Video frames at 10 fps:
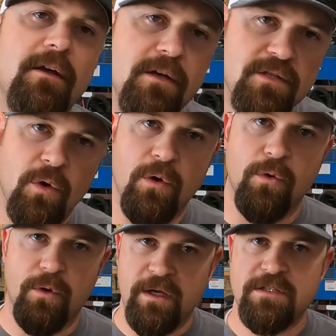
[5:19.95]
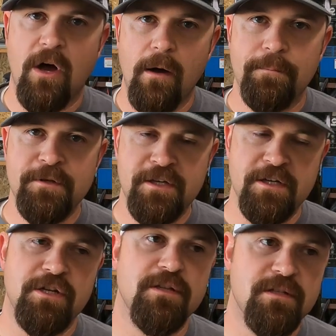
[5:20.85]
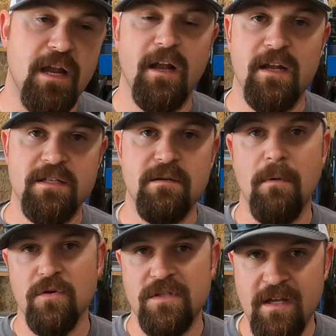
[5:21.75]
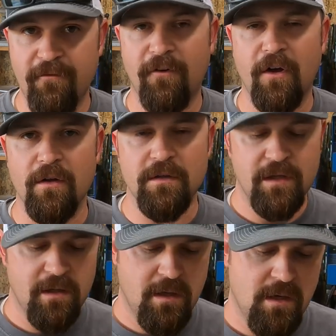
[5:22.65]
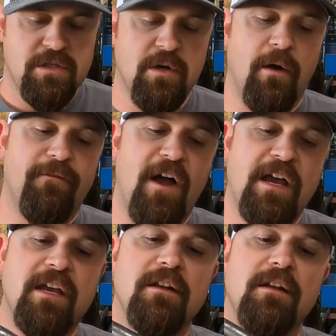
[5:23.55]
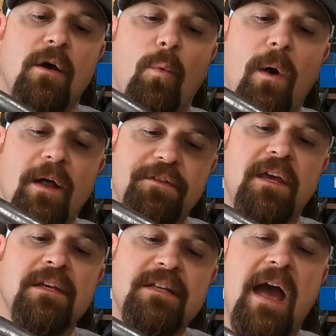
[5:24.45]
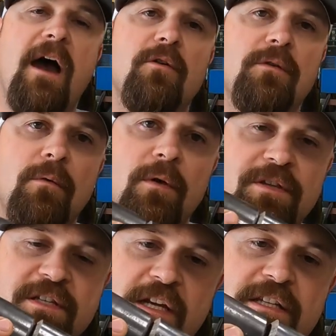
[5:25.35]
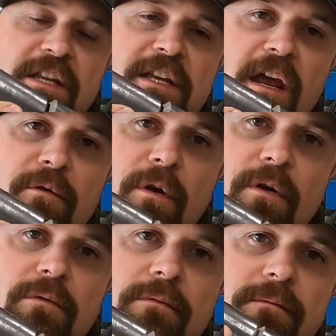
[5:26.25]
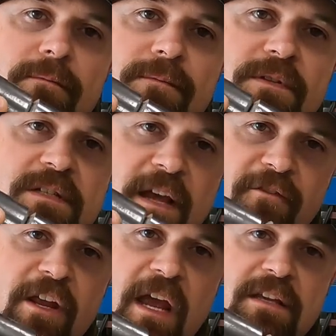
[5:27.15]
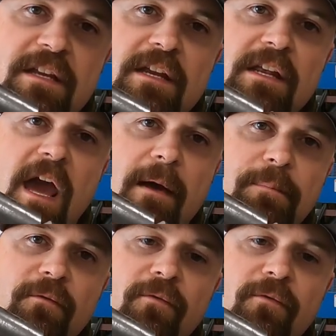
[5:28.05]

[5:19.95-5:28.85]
So it's all positions, and it is the most difficult. So if I can weld these out with 60-10 root, 70-18 cap and